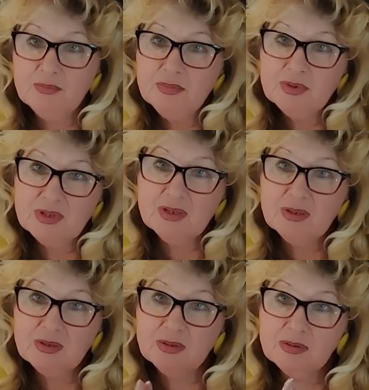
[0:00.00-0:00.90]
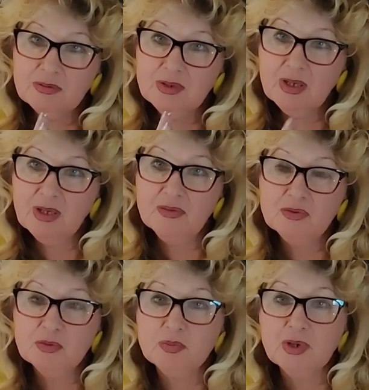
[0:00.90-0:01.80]
but we have
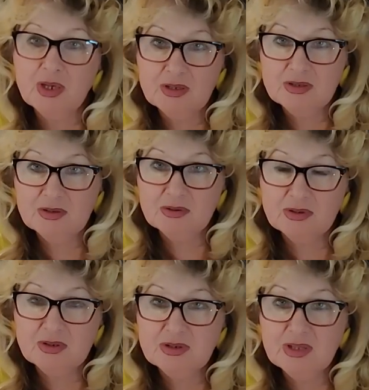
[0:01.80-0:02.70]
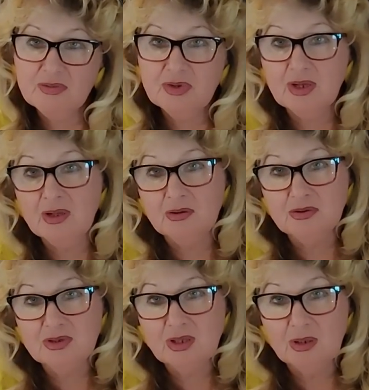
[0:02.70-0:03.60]
to pray. So there is nothing
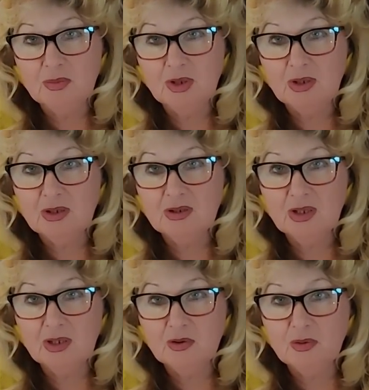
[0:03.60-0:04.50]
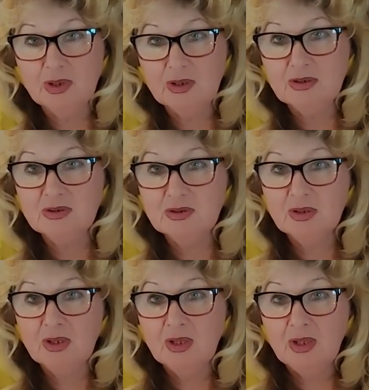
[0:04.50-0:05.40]
else coming their ways.
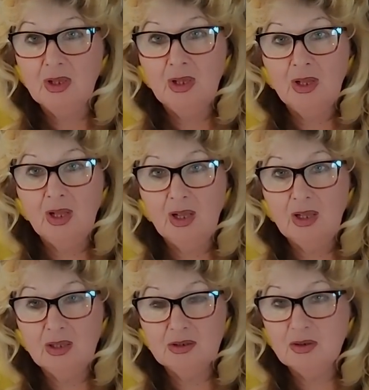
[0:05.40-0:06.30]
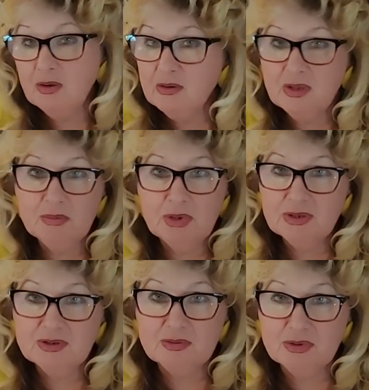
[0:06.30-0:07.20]
And all the
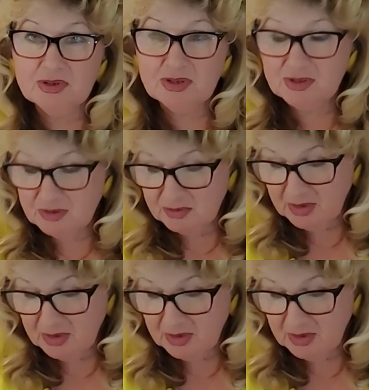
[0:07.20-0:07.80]
best wishes to